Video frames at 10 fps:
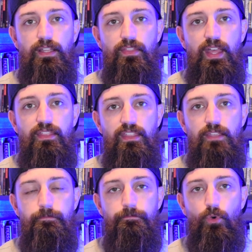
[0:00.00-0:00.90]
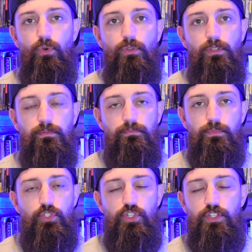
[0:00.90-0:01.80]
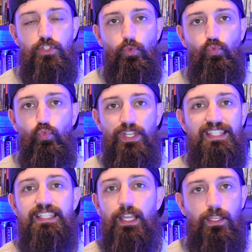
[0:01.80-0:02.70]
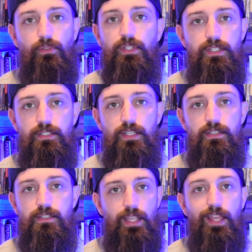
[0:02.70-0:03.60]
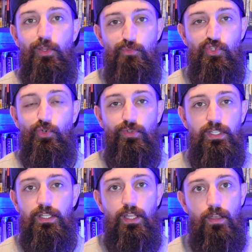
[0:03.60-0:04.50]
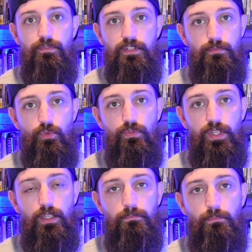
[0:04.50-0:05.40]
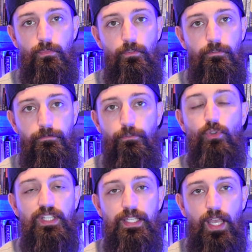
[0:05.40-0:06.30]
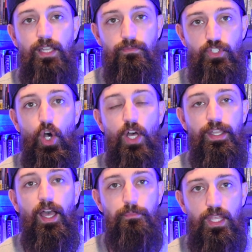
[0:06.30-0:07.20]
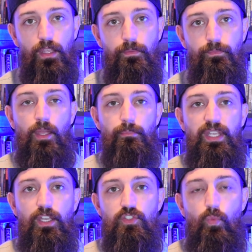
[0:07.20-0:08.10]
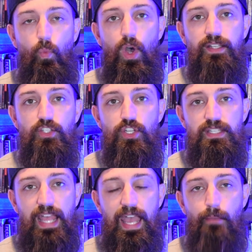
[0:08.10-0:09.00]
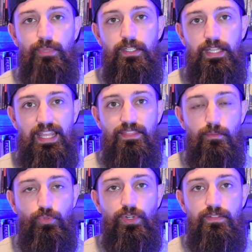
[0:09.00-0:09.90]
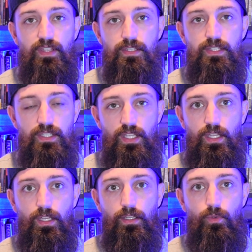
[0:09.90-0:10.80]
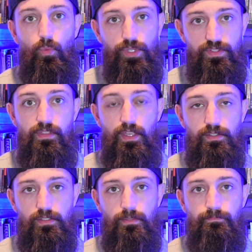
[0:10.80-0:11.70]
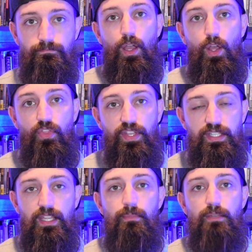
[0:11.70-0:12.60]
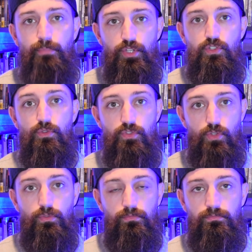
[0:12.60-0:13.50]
that the full just ridiculousness and absurdity of this movie fully kind of dawned on me. Because what just happened in the previous scene was this. The demon Pazuzu,